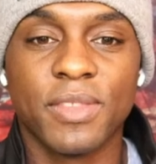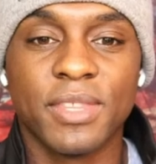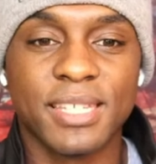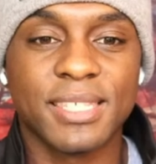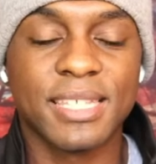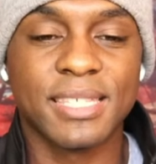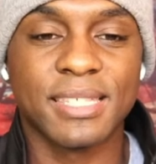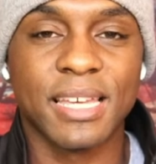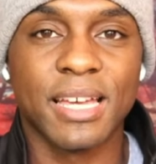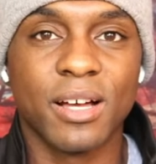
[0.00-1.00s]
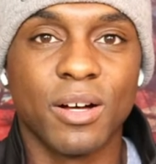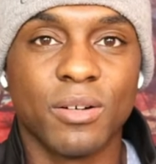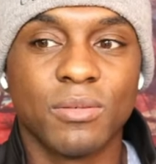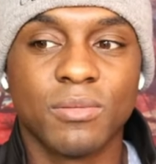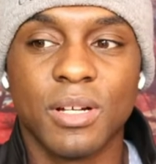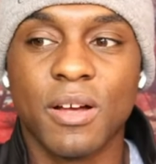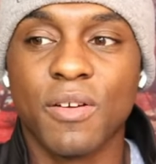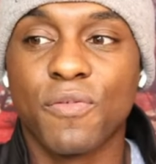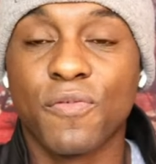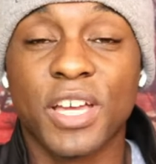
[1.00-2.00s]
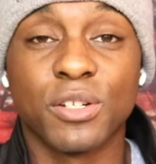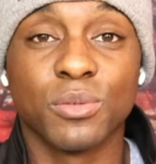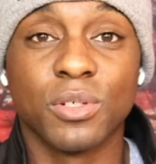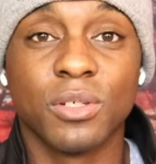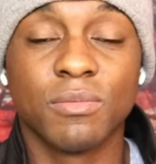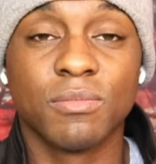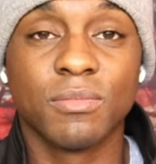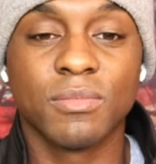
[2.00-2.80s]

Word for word: this is now a federal,